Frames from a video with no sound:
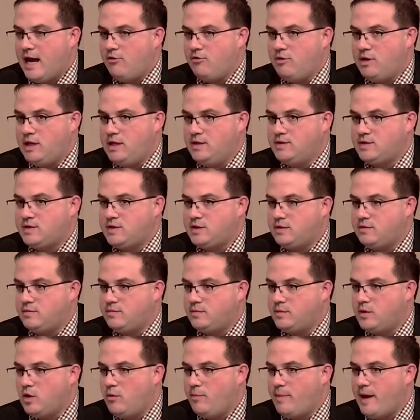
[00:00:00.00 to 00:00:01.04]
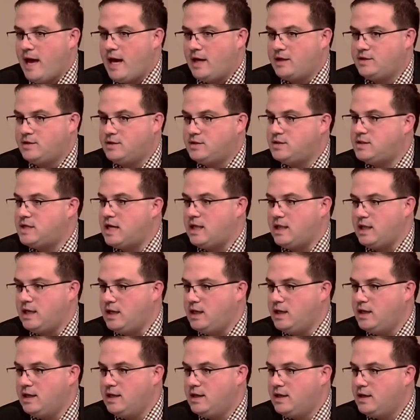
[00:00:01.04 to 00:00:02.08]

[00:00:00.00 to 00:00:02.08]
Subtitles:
needs to go back to selling